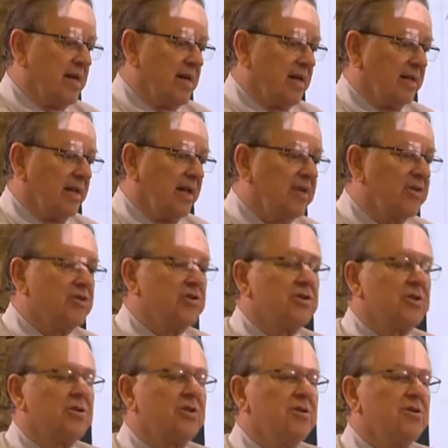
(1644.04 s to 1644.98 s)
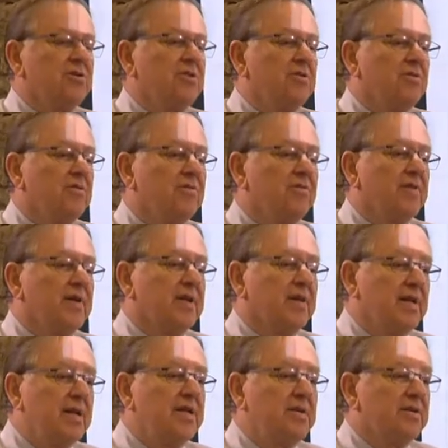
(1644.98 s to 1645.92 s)
election of a
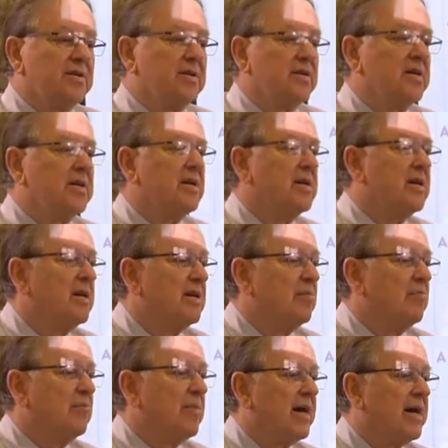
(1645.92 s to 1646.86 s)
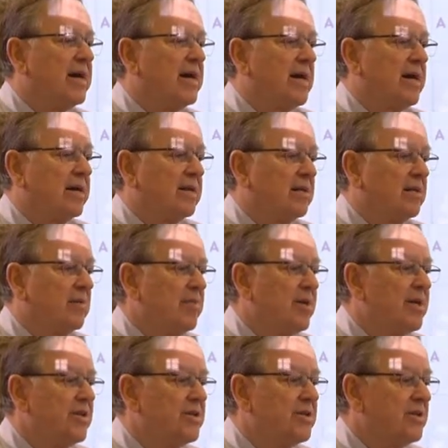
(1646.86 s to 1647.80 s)
leader by
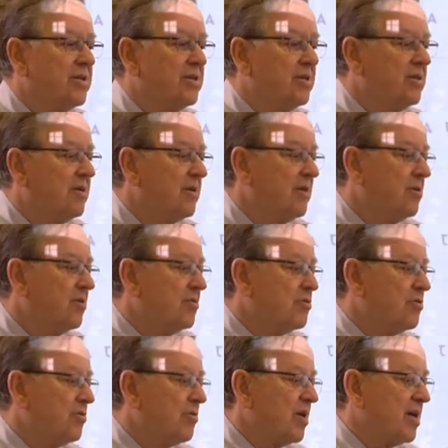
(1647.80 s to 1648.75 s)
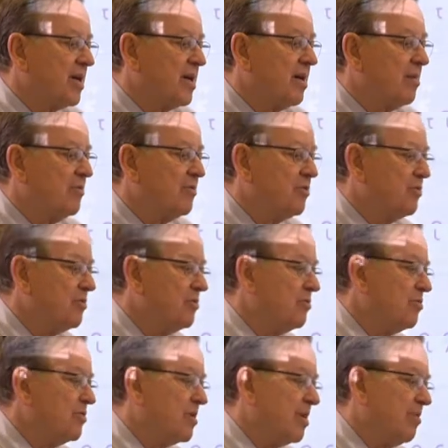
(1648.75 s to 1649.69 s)
acclamation. So they come
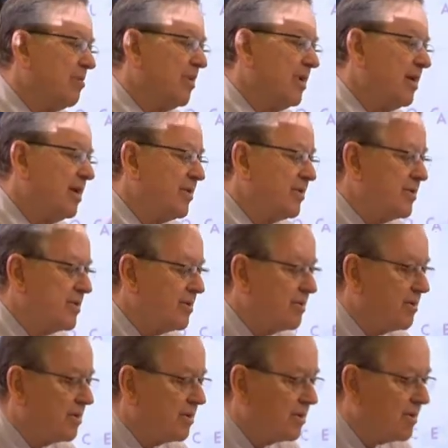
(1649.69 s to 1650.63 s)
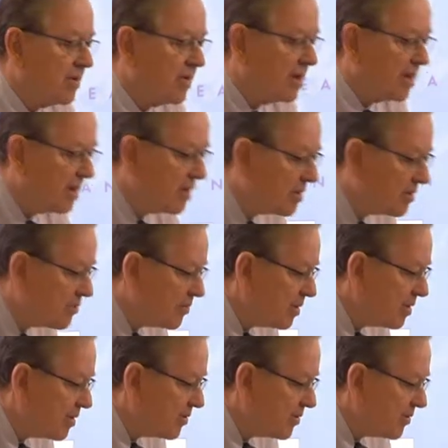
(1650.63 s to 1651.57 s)
to some place,
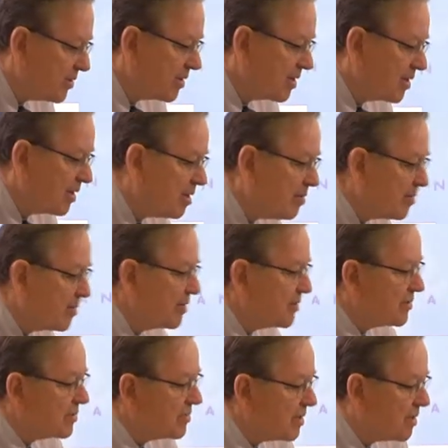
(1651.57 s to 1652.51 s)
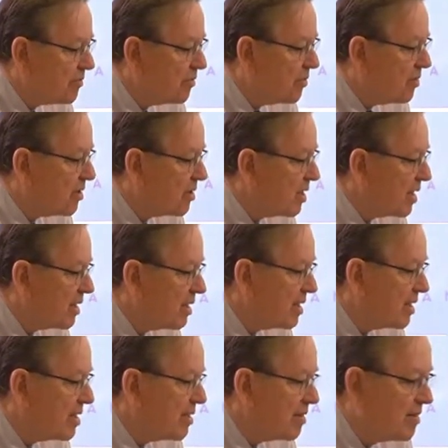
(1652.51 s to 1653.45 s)
20-30 kilometers, they walk, and
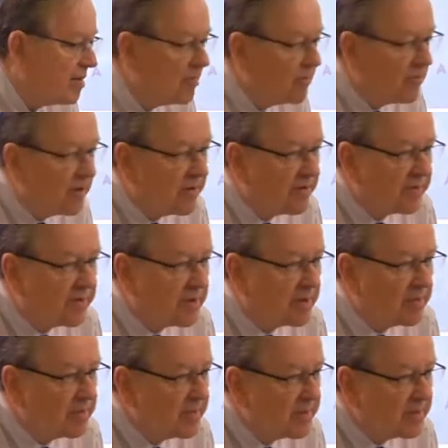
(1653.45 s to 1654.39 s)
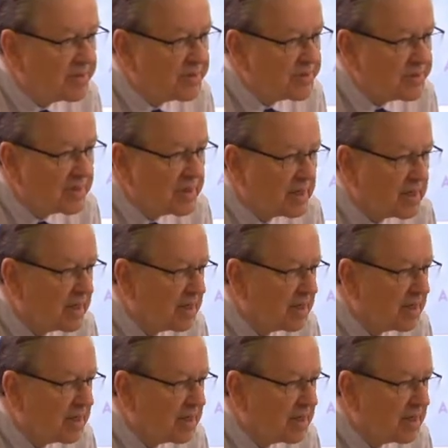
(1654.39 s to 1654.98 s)
then one of them is